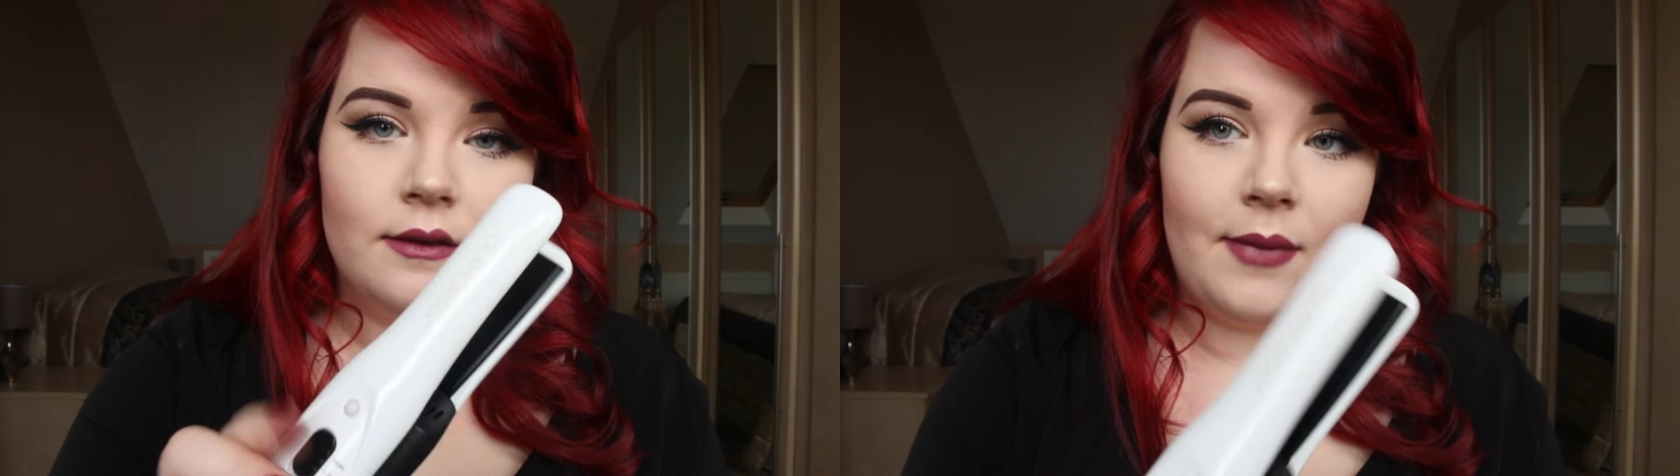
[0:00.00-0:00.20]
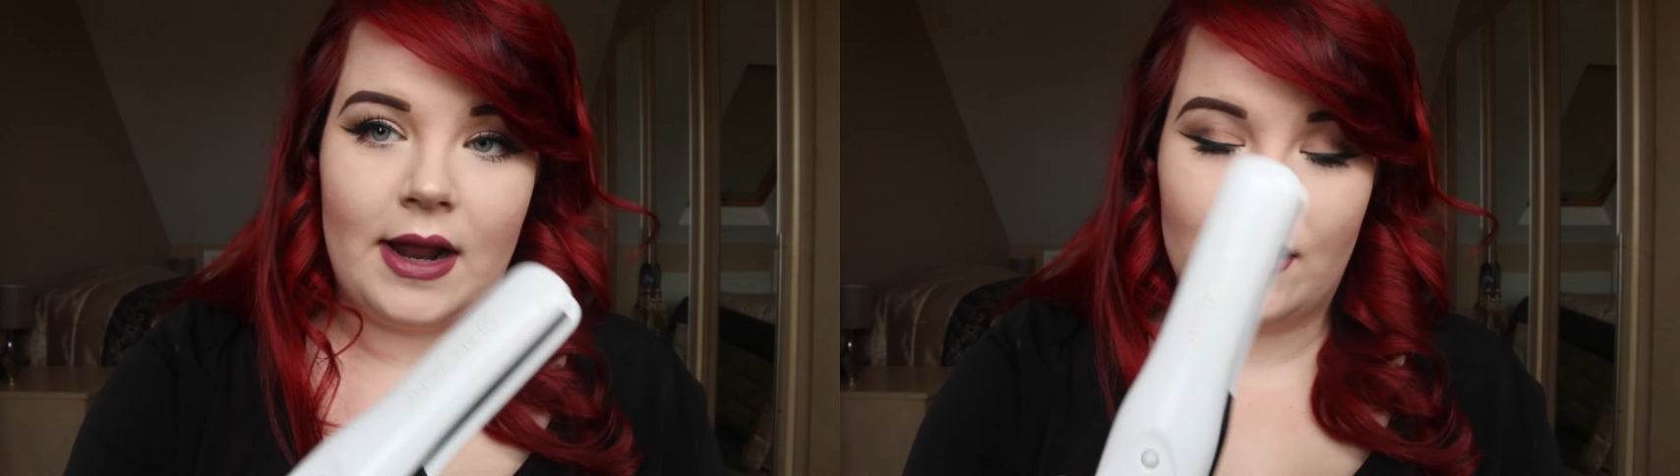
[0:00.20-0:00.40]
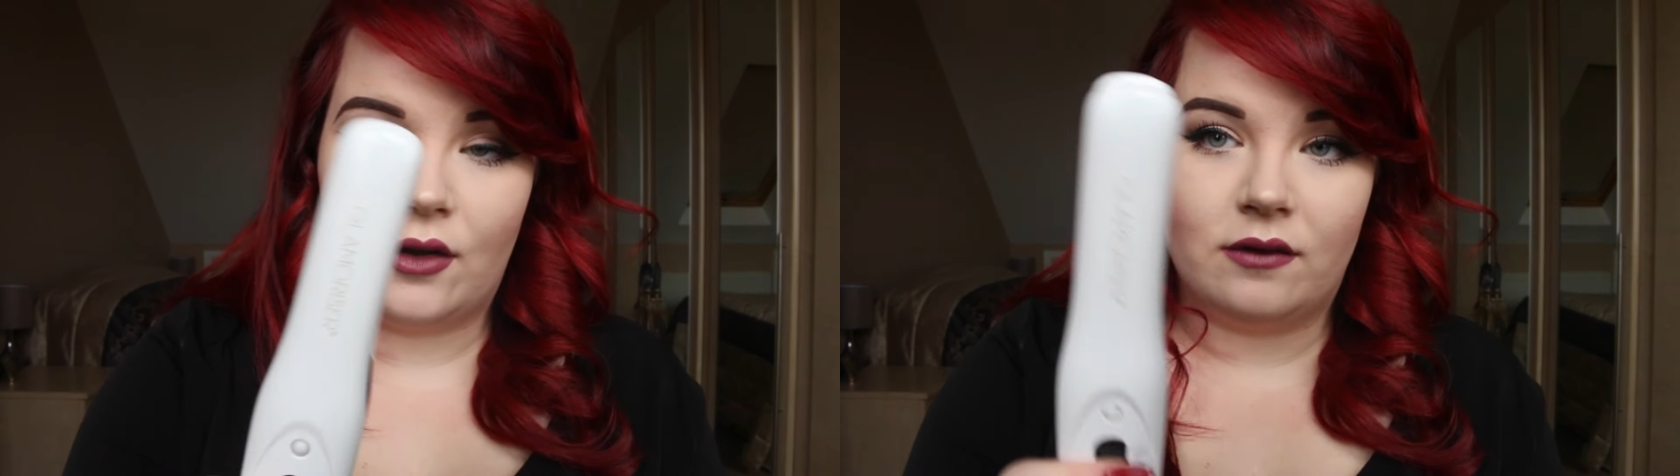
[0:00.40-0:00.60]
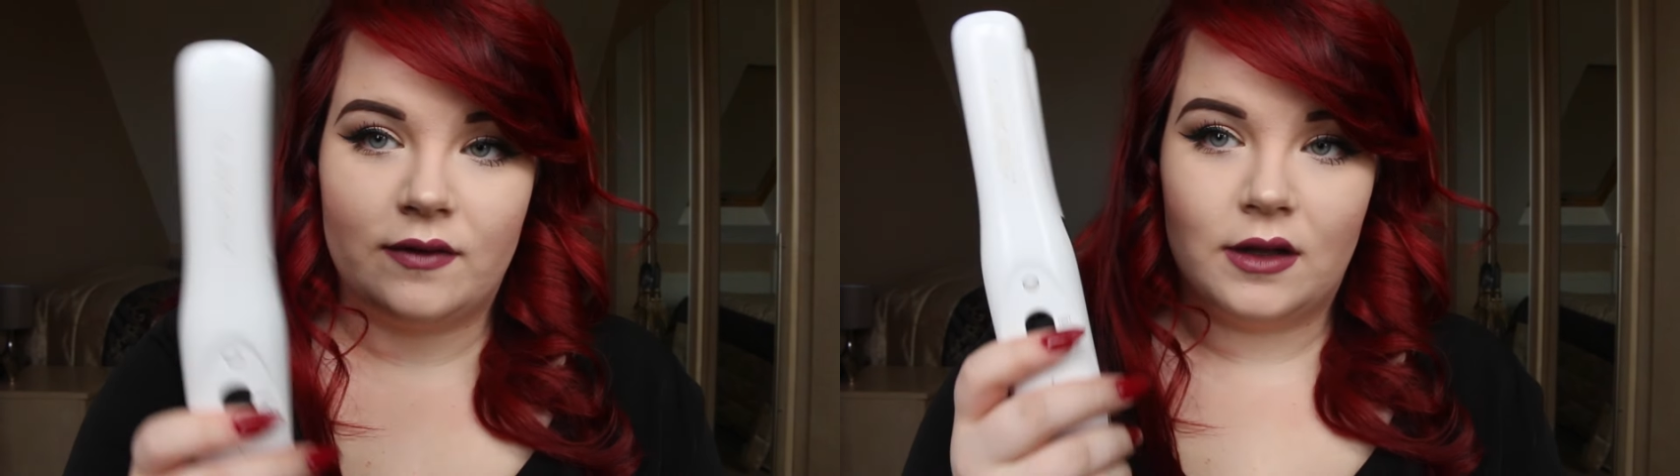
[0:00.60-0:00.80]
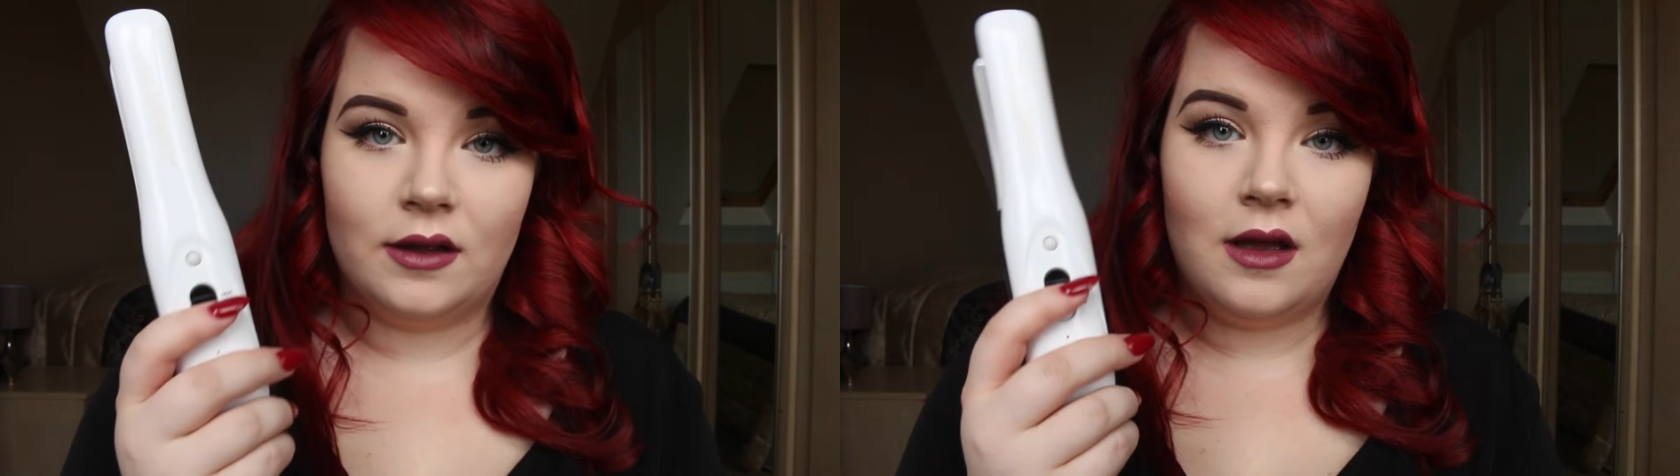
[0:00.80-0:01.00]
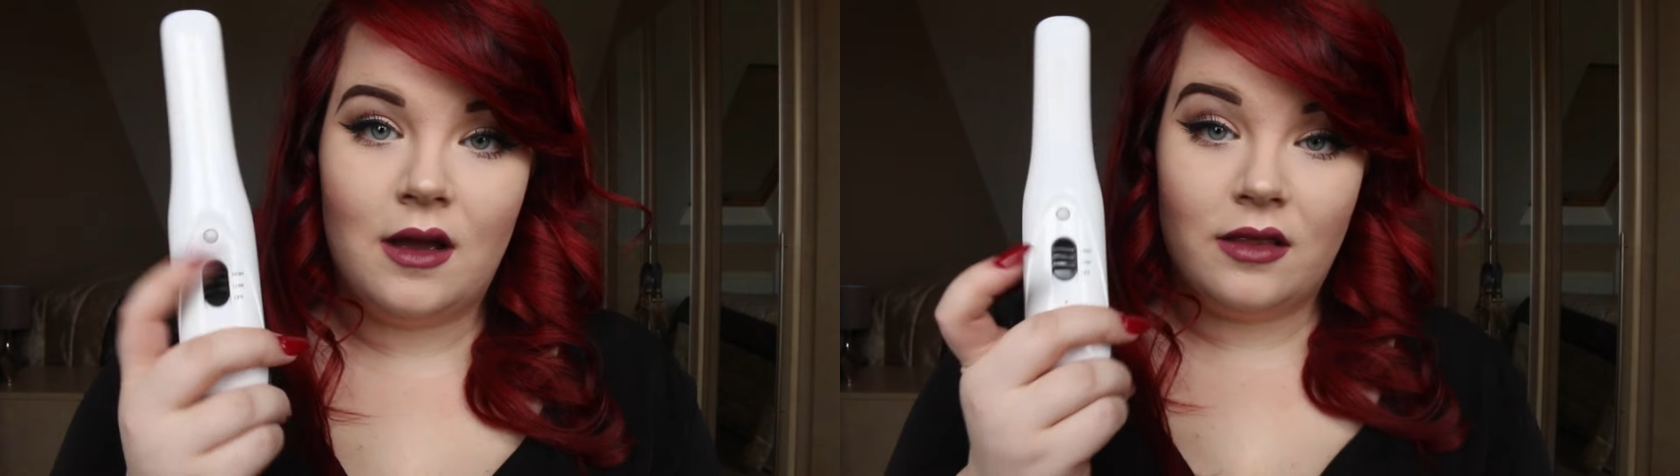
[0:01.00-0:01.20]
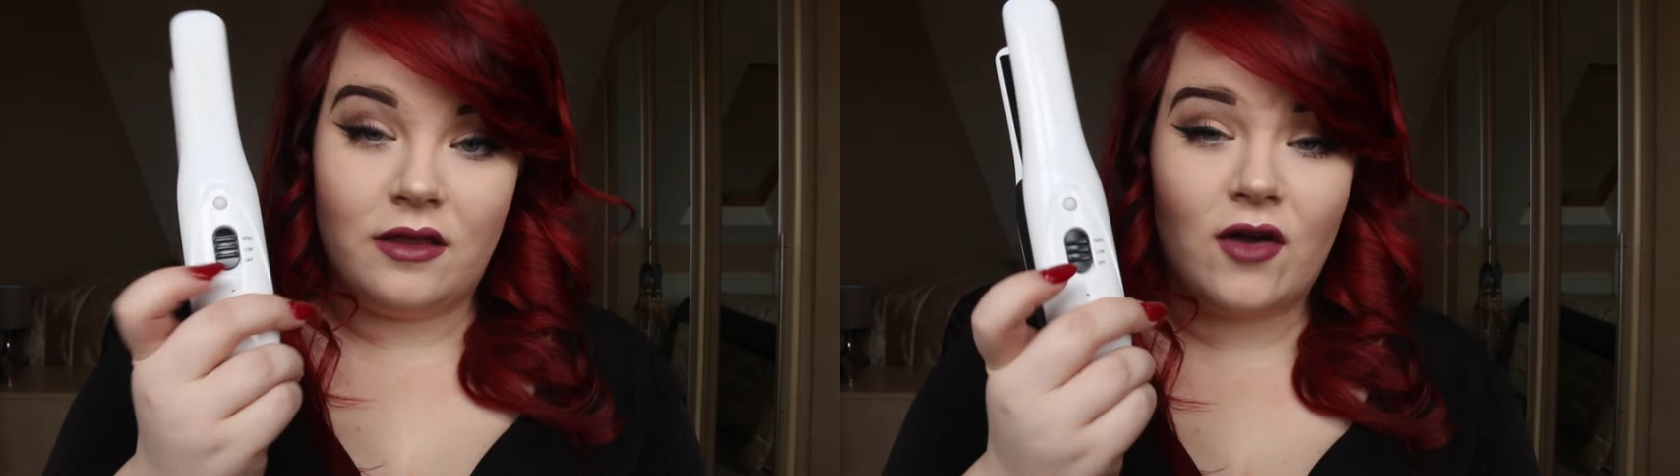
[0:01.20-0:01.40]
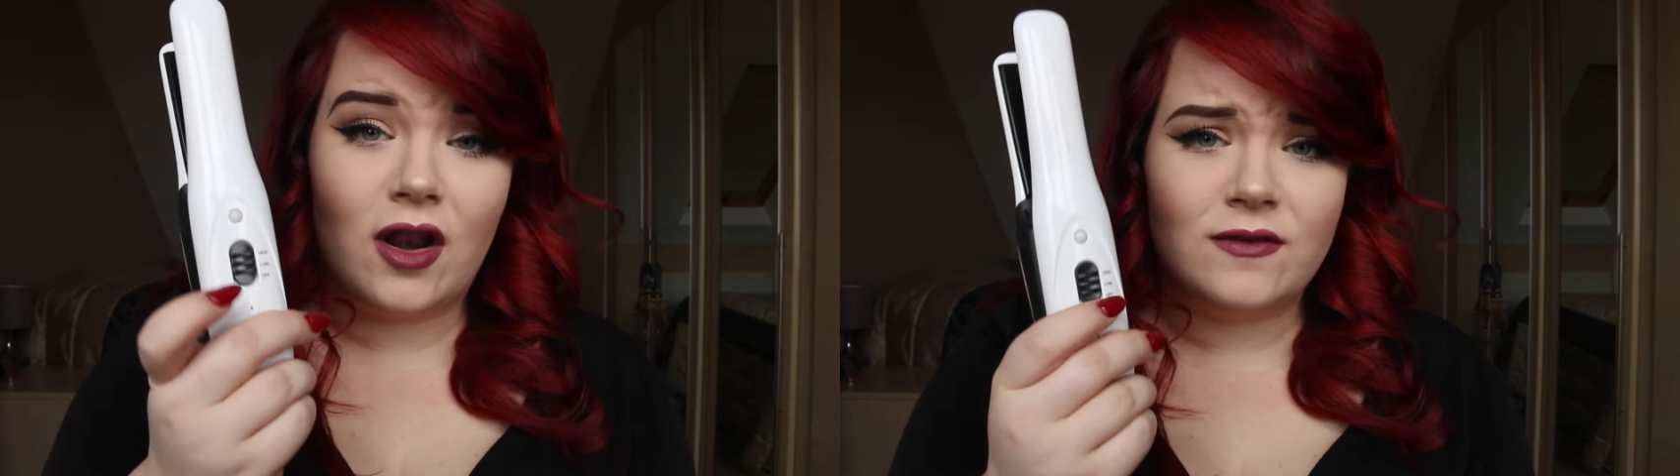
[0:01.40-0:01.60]
Panic over.
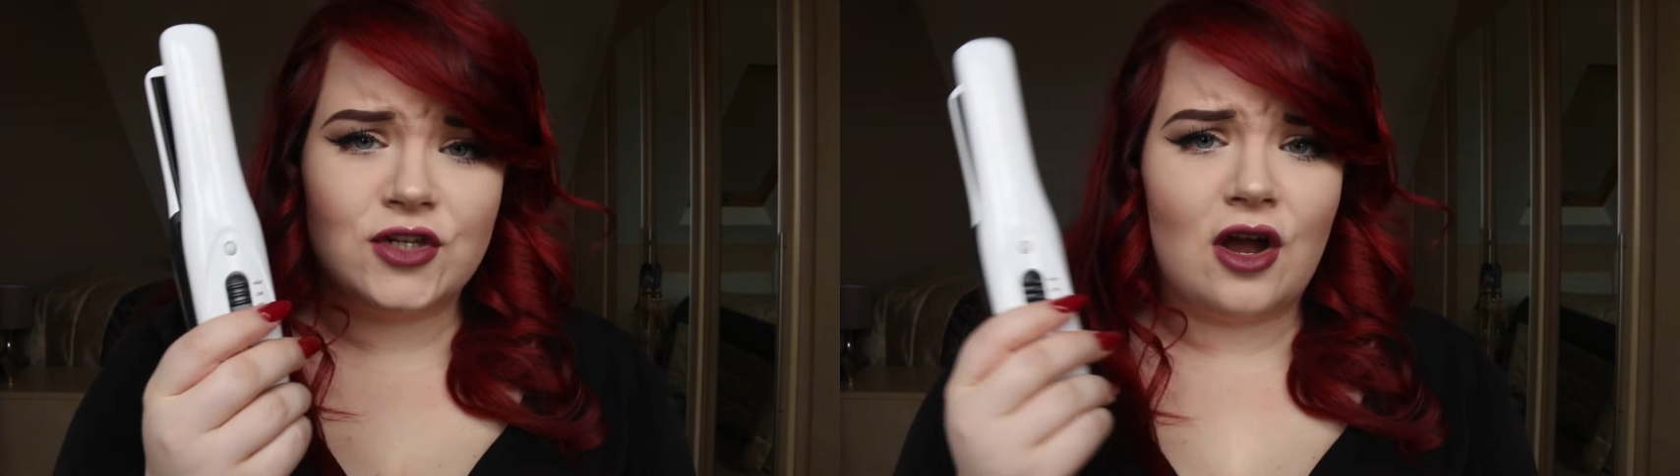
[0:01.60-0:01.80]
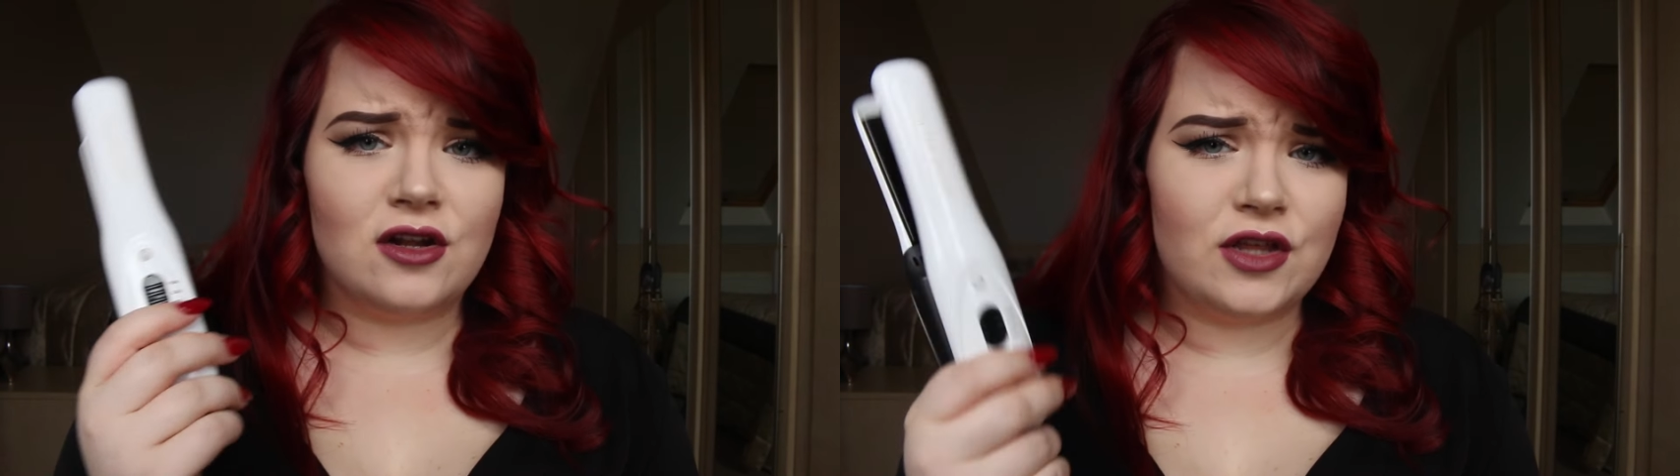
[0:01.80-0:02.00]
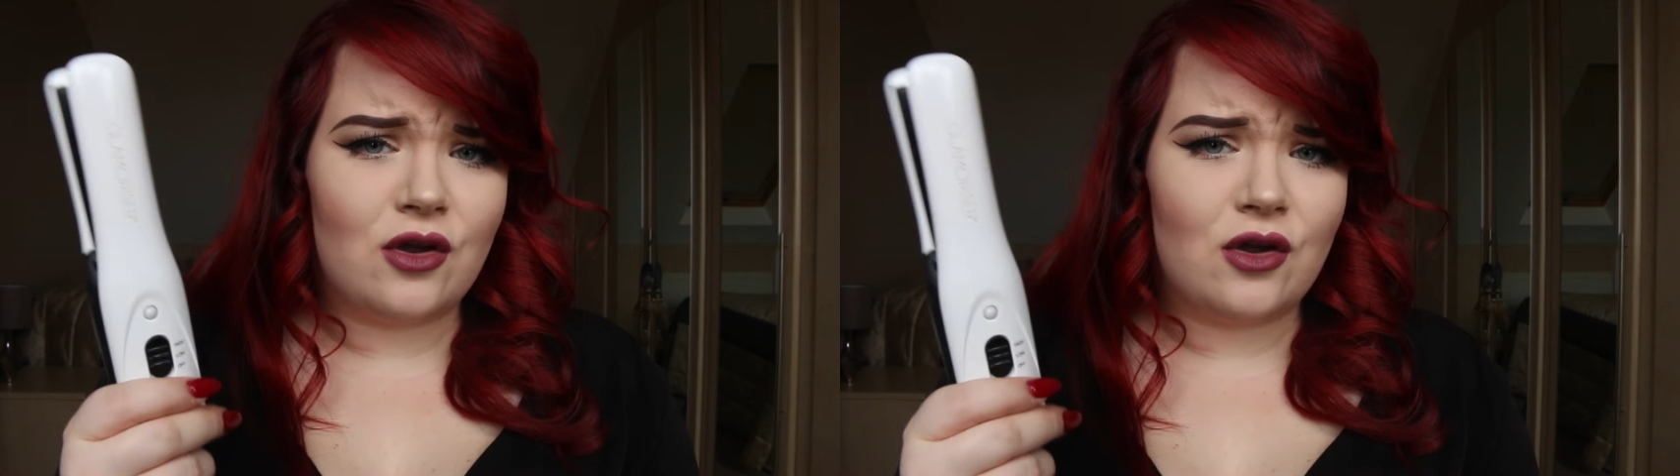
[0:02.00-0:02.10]
They've gone off the charge.